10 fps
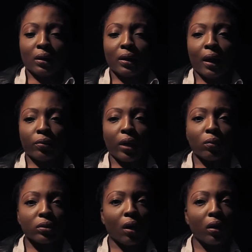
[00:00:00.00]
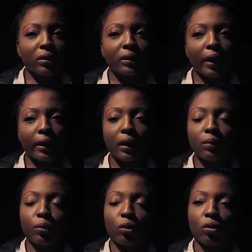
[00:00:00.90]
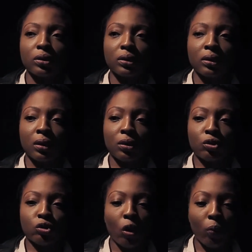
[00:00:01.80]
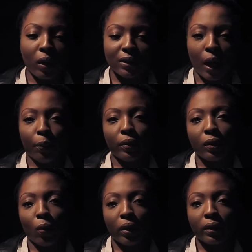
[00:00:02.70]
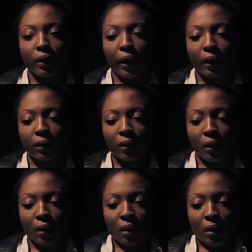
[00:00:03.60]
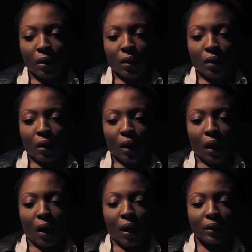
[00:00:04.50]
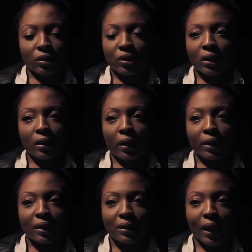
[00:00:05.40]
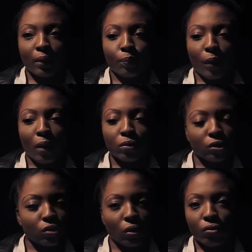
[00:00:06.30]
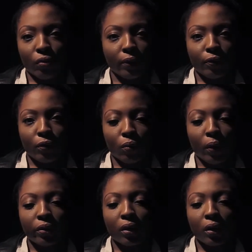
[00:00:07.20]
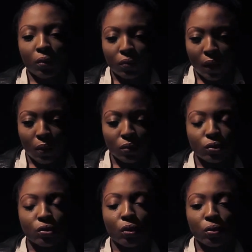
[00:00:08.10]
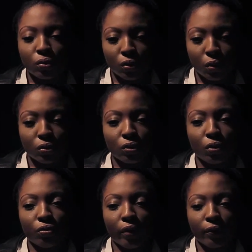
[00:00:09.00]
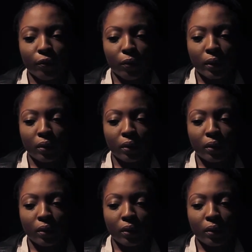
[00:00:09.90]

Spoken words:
Now, that was hard to take in because so much happened in one day, and I just didn't understand, but I was so grateful. One thing I know is that I was so grateful.